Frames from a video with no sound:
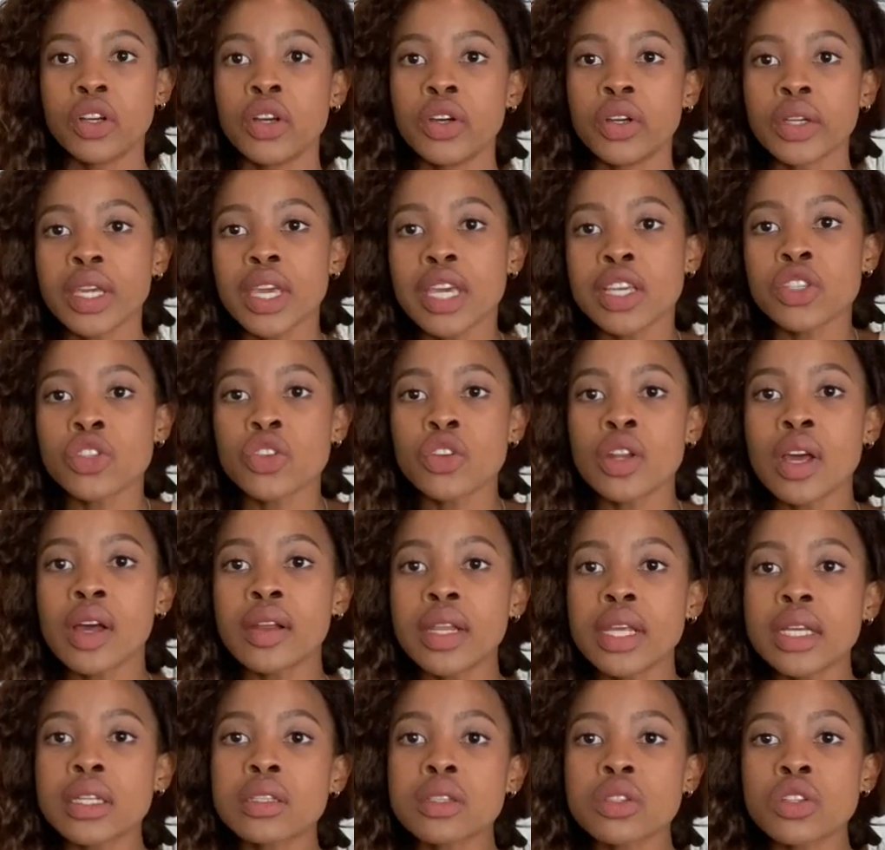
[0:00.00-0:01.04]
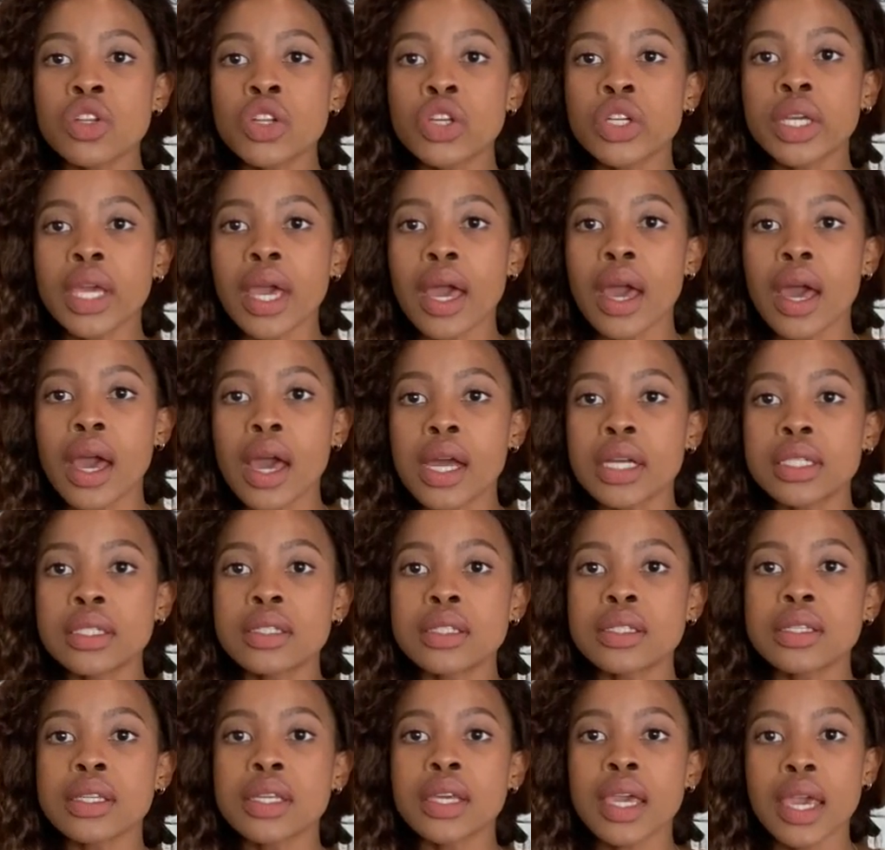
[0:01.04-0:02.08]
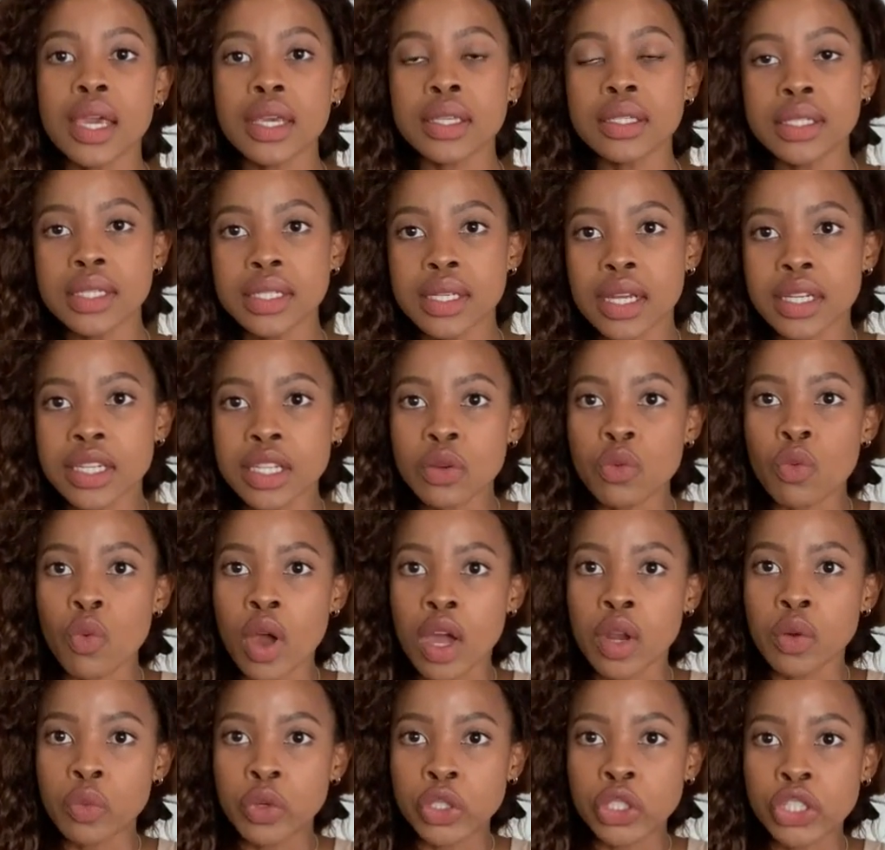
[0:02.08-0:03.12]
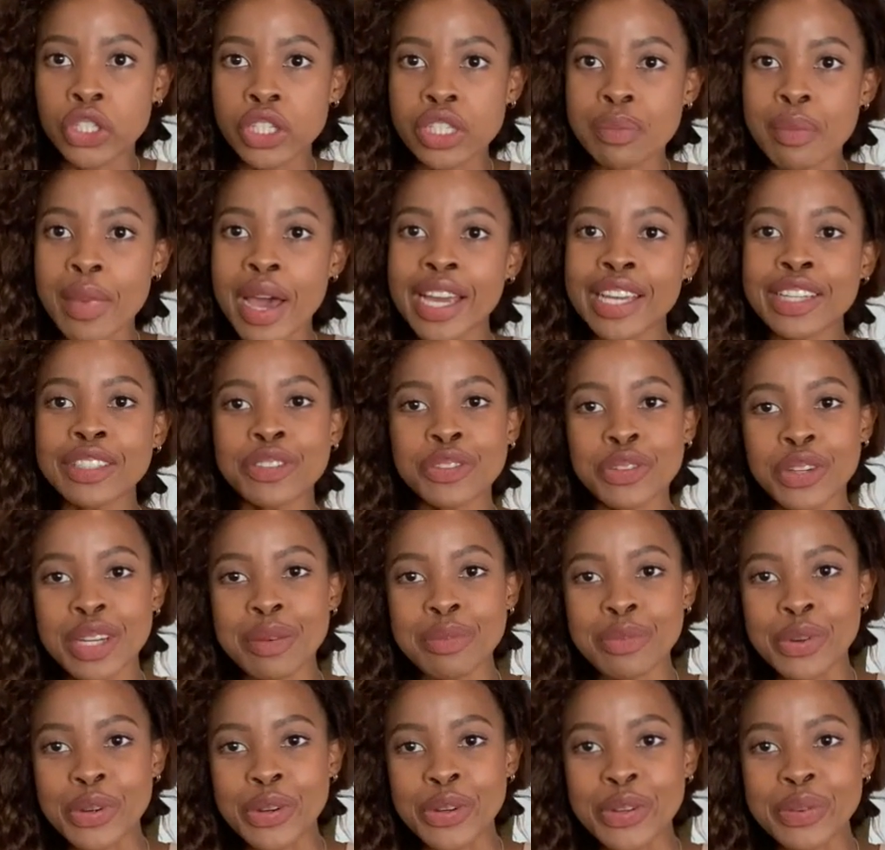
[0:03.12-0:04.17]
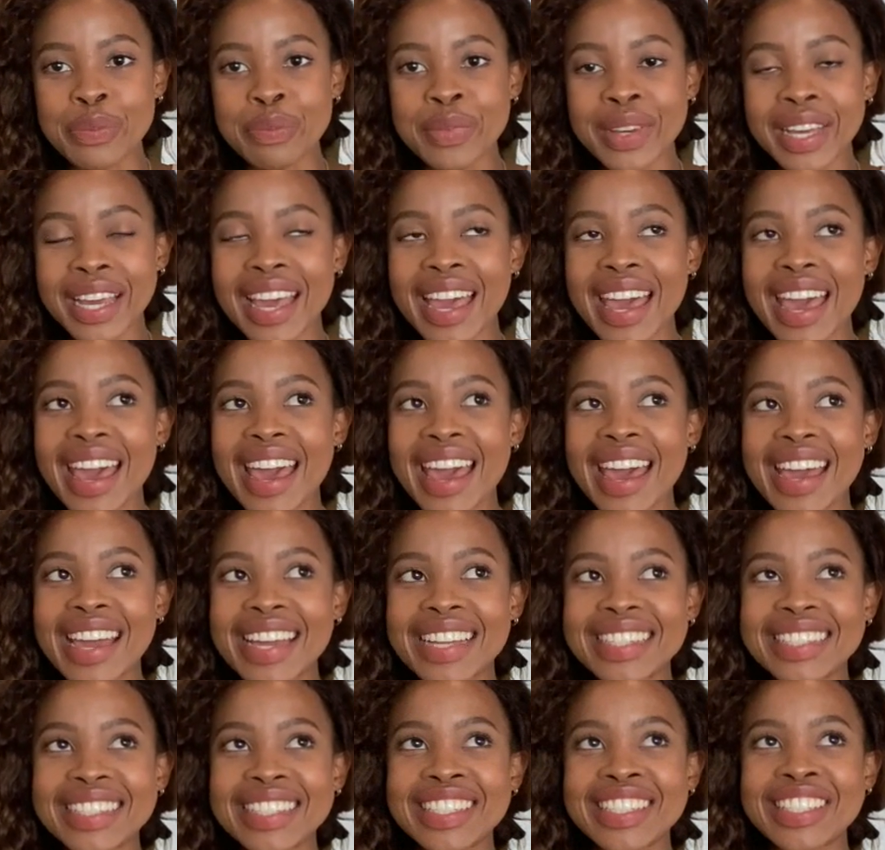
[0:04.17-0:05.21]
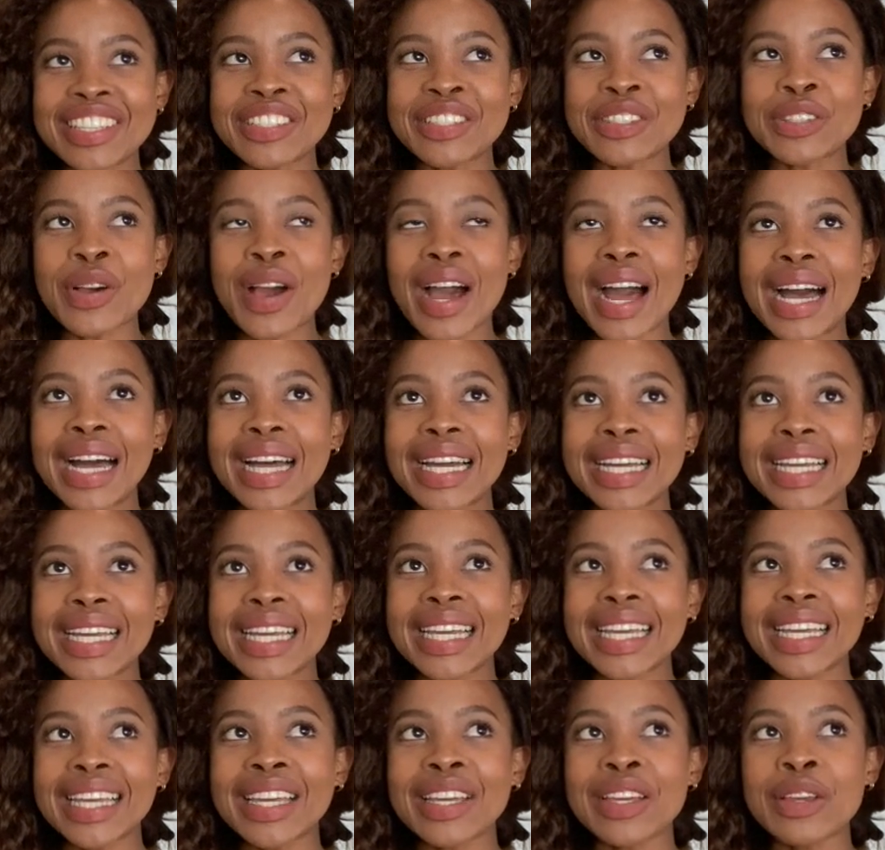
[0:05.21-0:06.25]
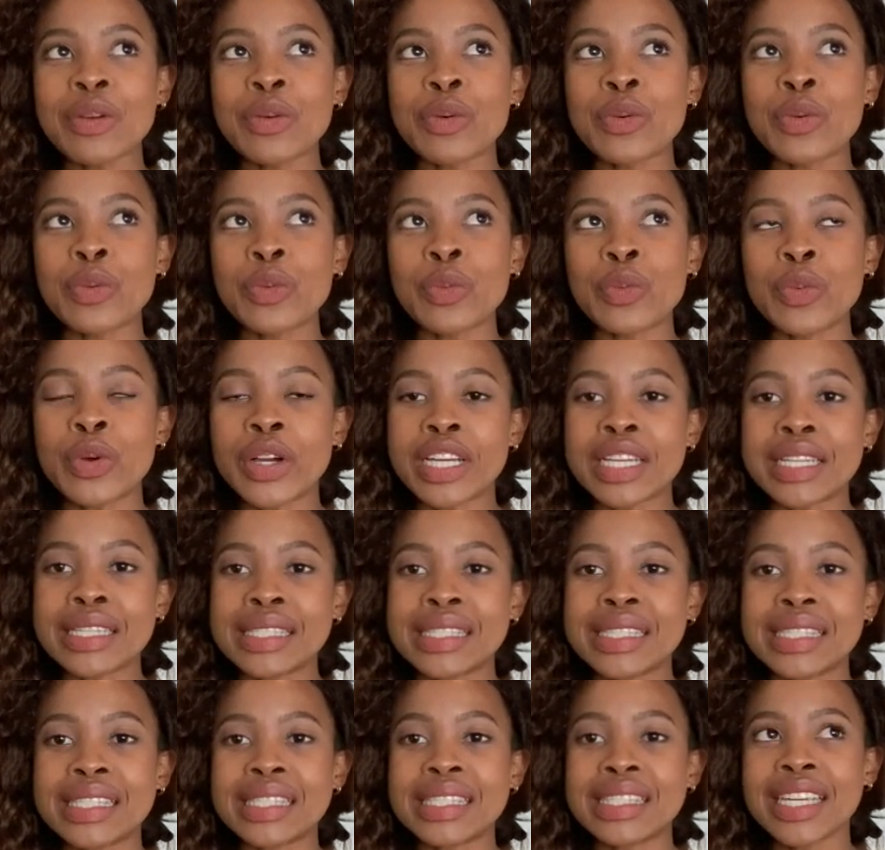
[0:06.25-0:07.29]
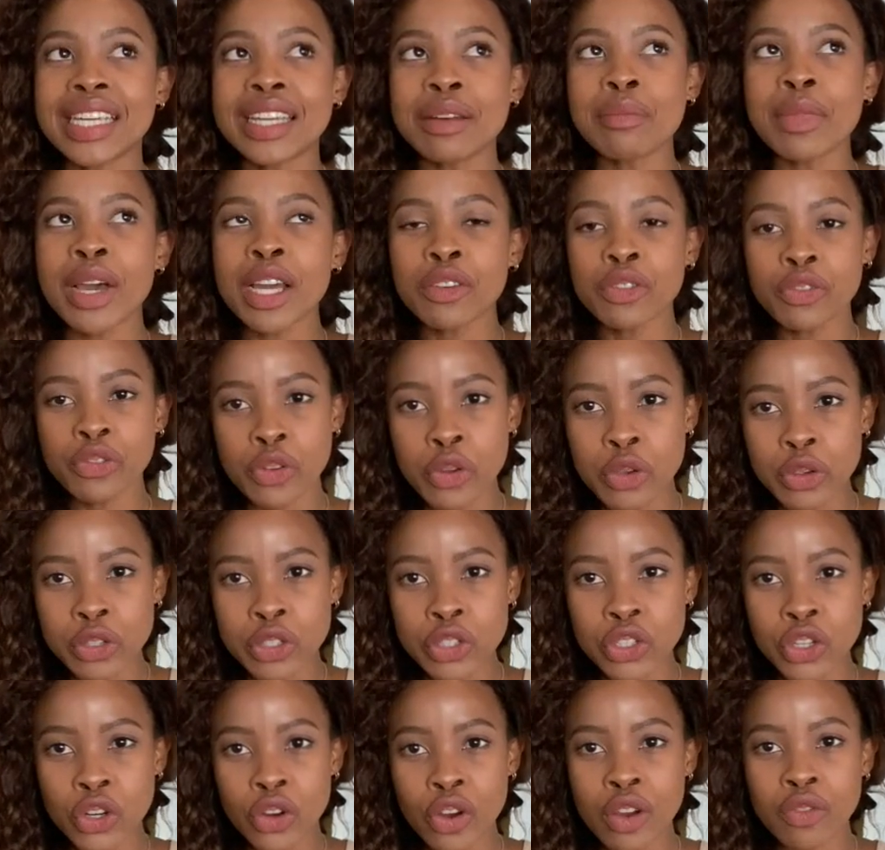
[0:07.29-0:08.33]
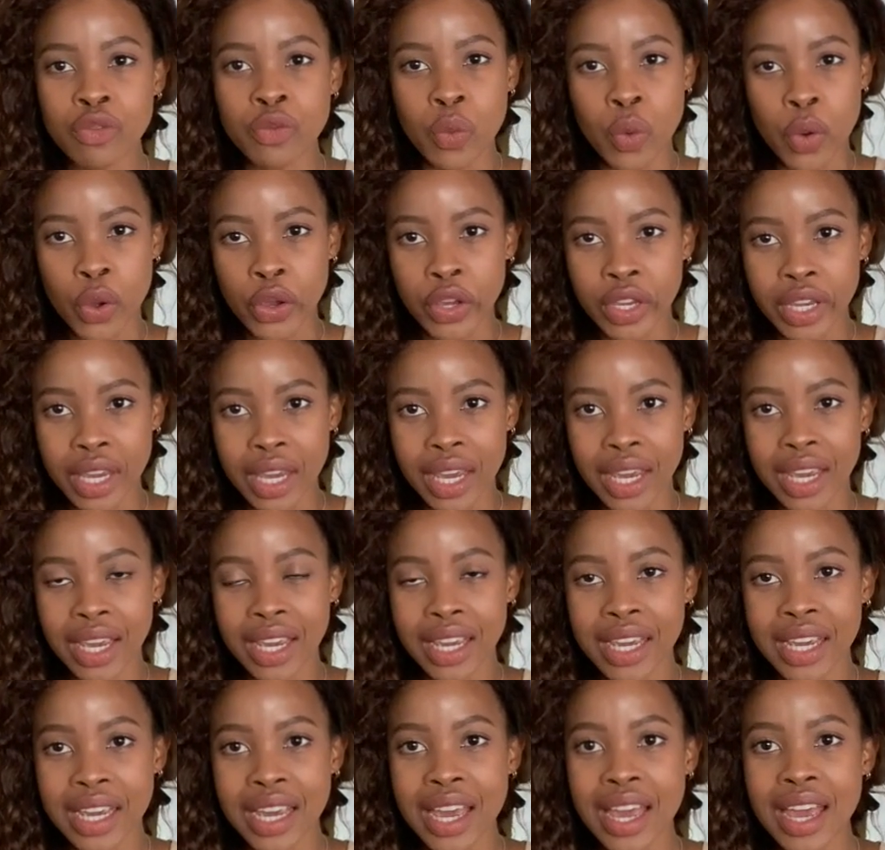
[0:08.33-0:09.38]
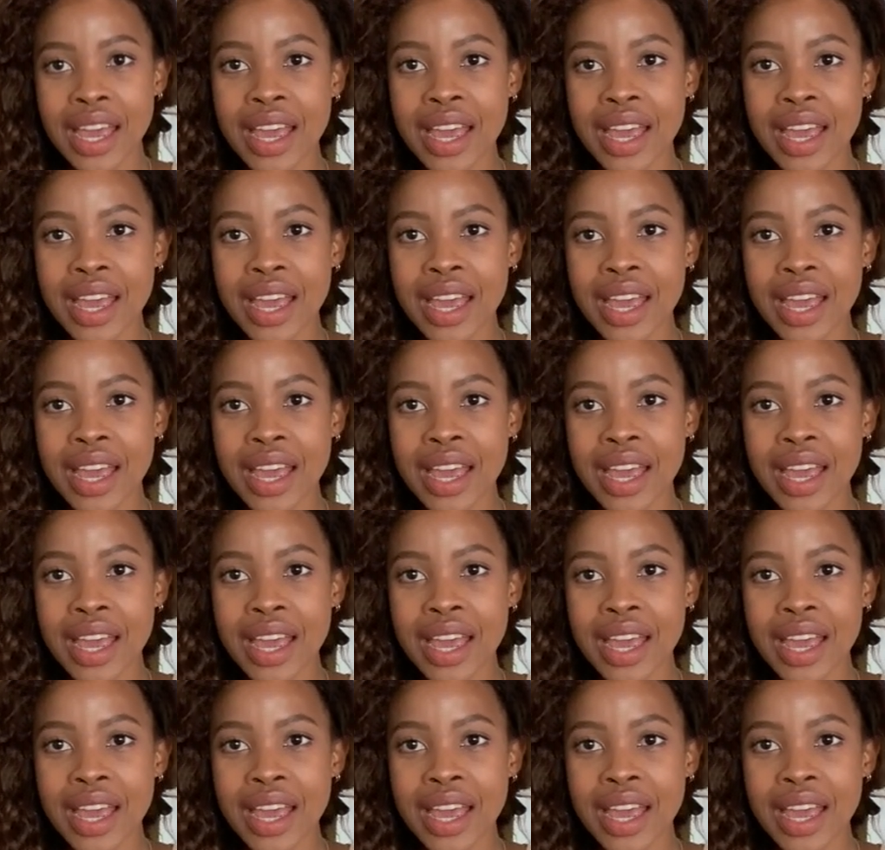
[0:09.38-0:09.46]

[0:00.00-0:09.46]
Okay, so now let's look at case study 1, which is my dream room. And so I was in my first year of working.